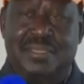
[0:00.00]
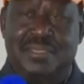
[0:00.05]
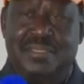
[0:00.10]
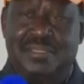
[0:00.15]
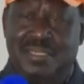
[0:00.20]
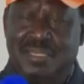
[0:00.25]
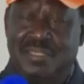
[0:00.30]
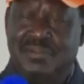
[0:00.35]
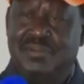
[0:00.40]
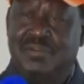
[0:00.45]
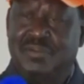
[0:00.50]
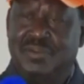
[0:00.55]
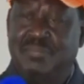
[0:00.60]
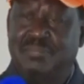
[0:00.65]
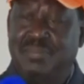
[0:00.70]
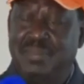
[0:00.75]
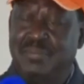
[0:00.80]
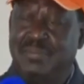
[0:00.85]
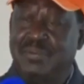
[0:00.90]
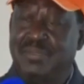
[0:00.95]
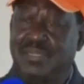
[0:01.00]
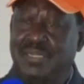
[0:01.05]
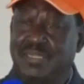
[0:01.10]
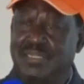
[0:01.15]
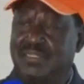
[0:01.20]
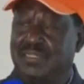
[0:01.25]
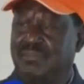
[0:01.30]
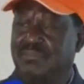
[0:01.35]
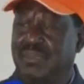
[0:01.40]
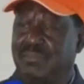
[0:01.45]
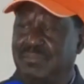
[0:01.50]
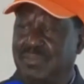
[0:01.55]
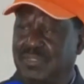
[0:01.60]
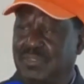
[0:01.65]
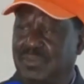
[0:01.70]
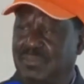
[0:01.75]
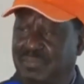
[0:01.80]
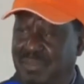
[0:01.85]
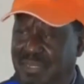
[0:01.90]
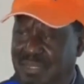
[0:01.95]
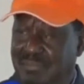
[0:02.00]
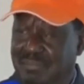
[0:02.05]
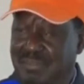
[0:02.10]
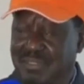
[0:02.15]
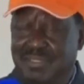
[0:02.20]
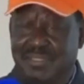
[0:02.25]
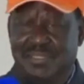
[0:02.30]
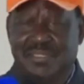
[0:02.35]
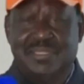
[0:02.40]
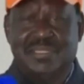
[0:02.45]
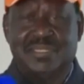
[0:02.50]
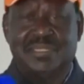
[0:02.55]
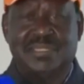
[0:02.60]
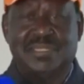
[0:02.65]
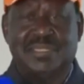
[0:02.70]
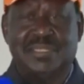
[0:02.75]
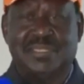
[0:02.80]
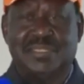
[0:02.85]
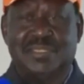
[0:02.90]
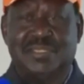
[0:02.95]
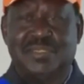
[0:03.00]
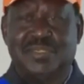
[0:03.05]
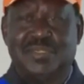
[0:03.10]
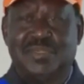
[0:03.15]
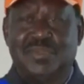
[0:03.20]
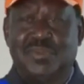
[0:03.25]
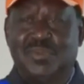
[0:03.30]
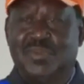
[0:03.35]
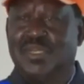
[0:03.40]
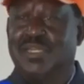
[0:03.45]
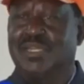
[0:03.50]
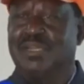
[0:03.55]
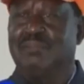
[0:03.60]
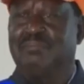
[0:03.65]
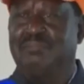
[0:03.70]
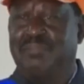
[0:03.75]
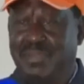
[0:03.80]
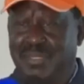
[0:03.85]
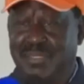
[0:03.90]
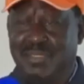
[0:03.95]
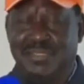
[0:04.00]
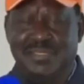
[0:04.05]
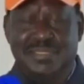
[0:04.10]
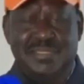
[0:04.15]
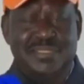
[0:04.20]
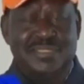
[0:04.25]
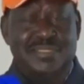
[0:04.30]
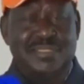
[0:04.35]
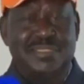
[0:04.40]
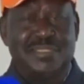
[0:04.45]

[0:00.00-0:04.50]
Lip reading: Then you've got people elected as members of parliament who are campaigning